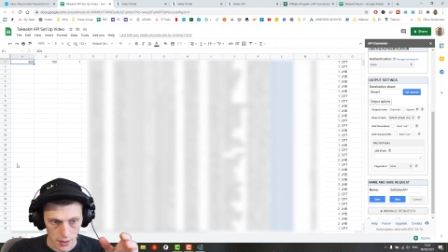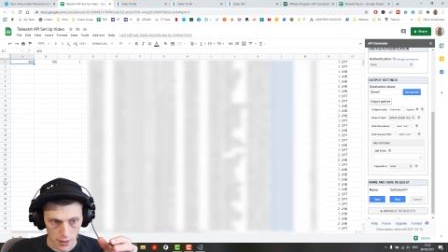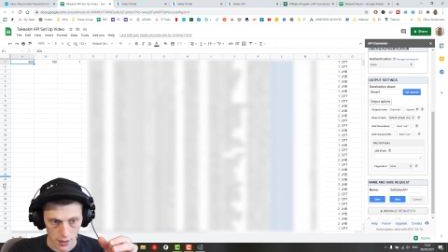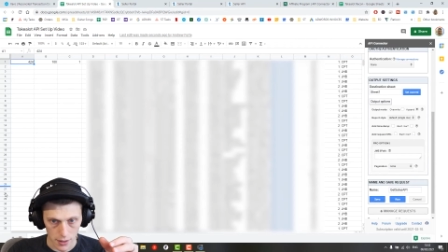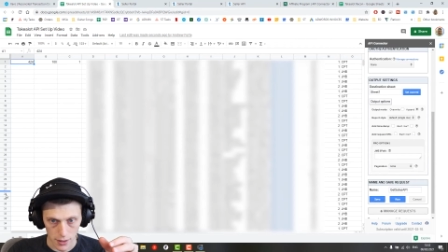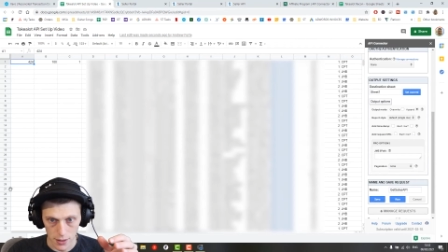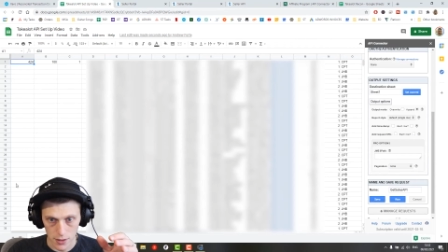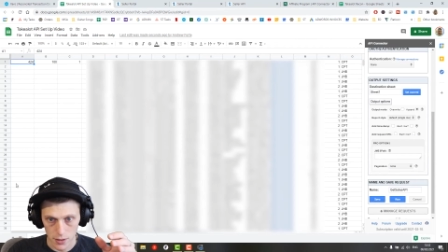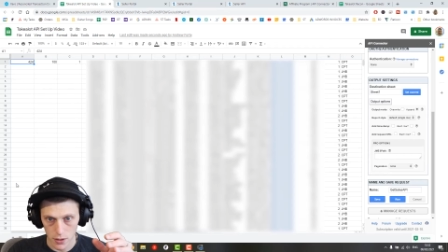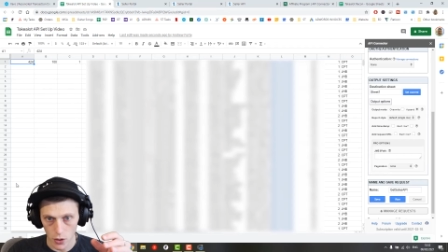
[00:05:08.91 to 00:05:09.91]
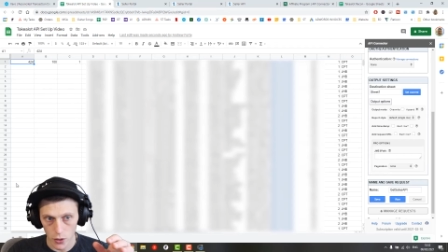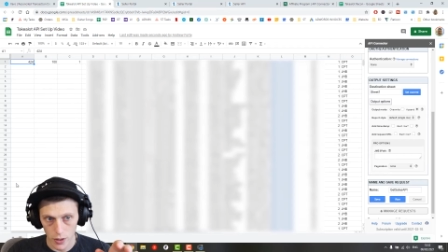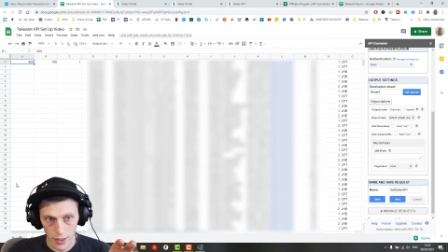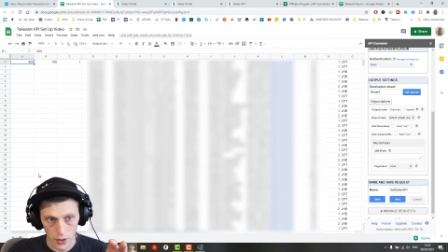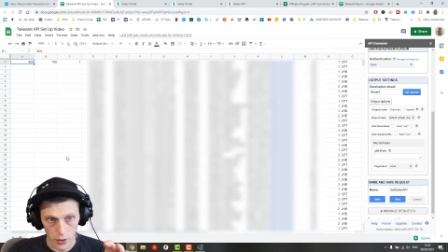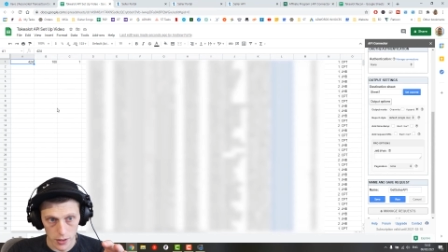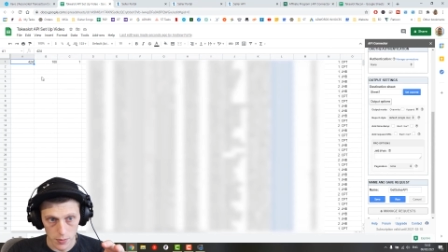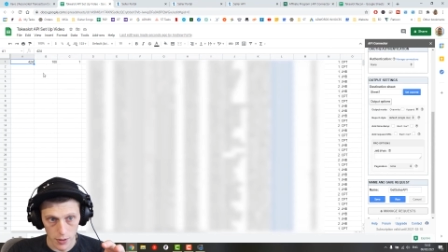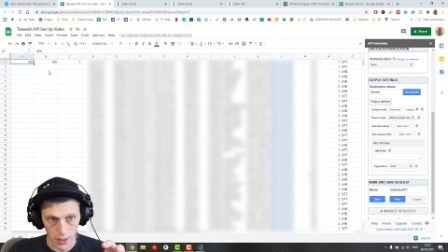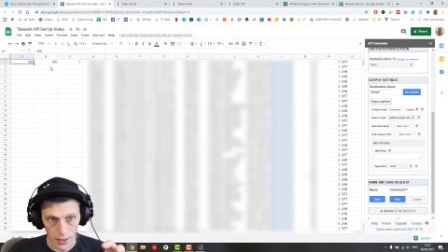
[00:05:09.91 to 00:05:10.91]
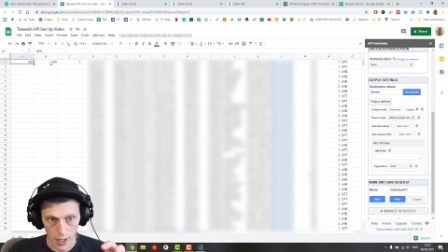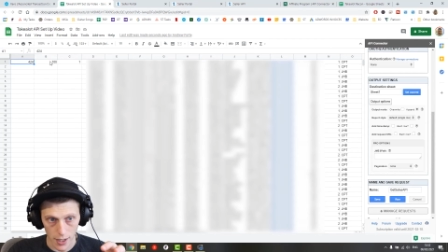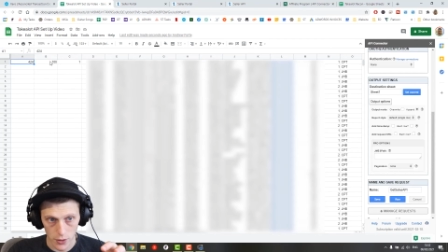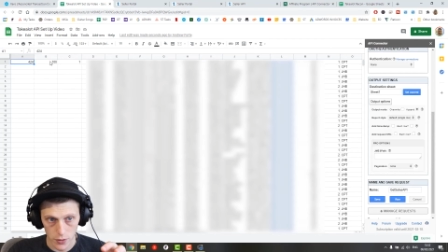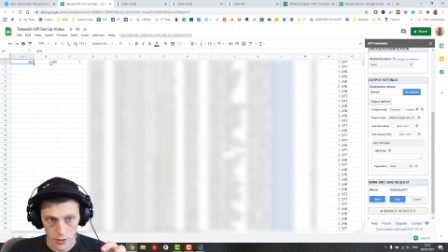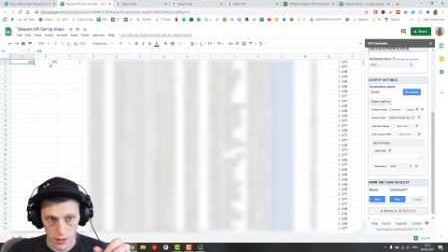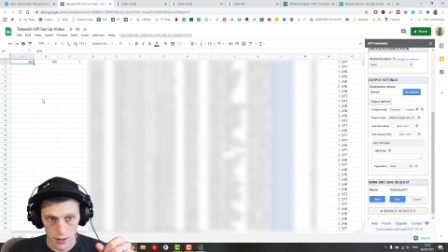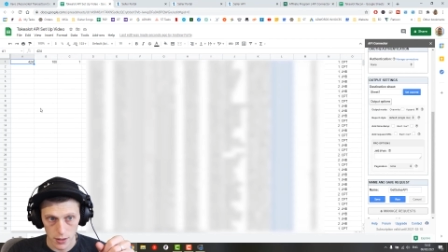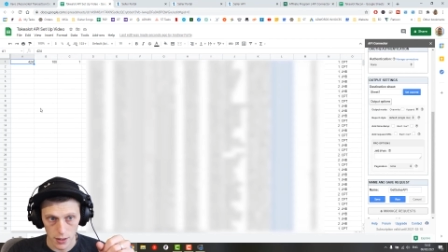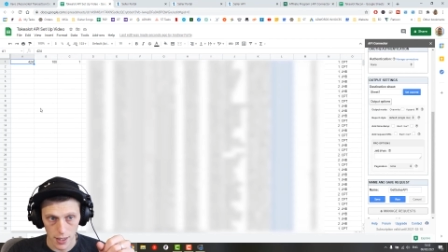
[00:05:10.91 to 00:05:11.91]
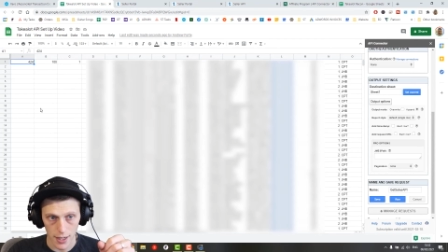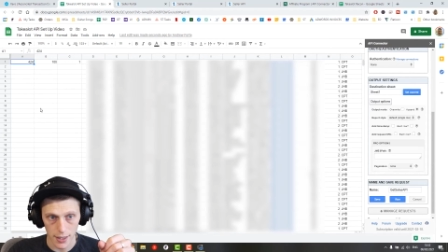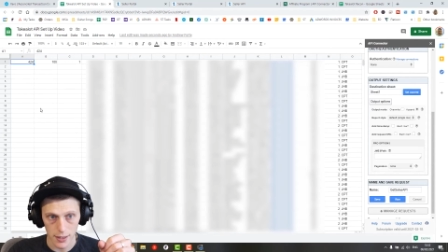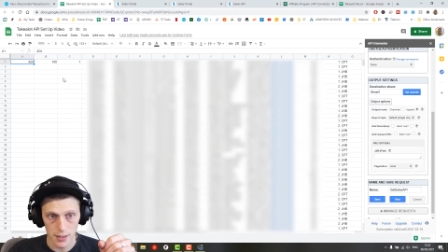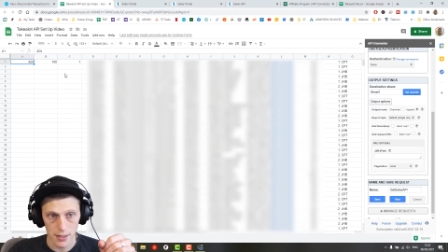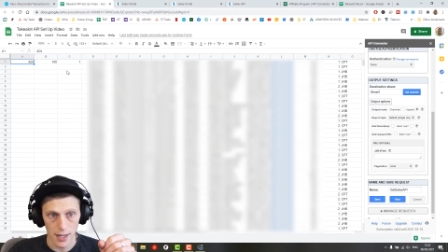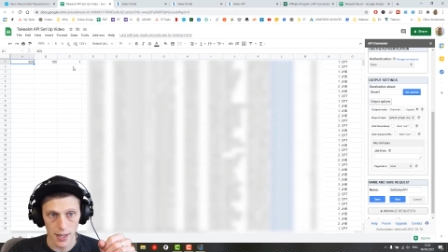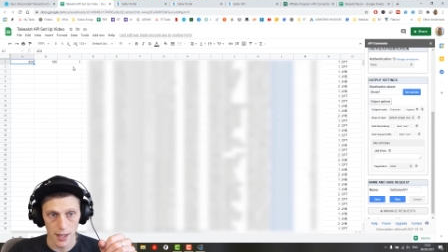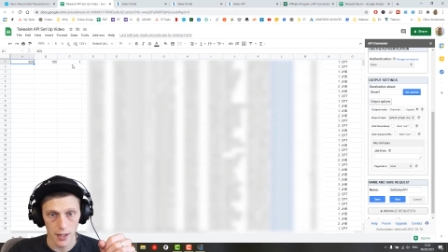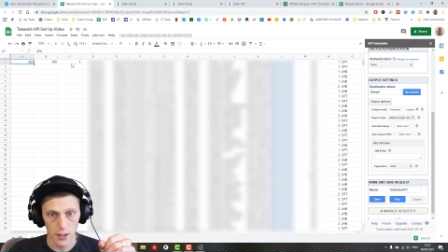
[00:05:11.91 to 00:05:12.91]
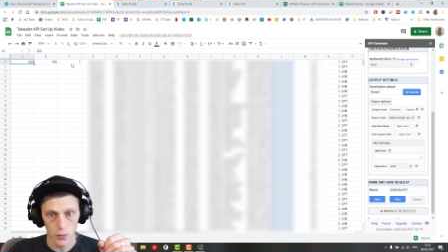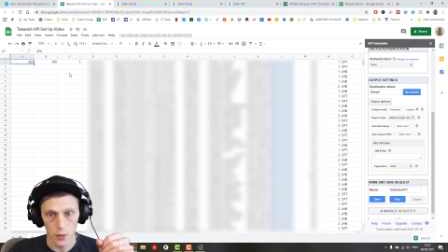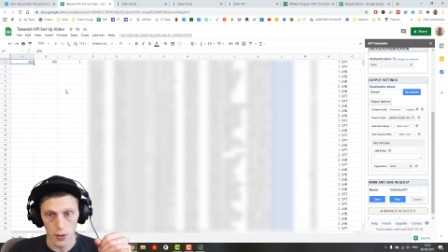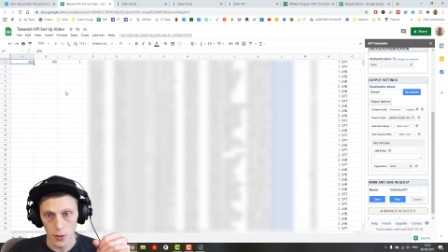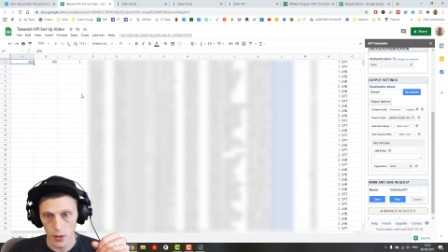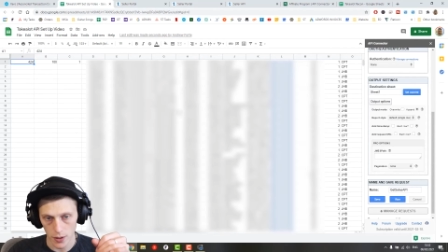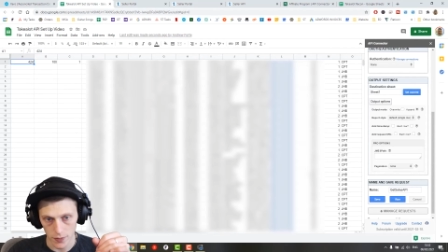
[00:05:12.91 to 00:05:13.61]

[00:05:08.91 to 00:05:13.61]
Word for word: Uh, it's only going to bring in 100 lines and one row.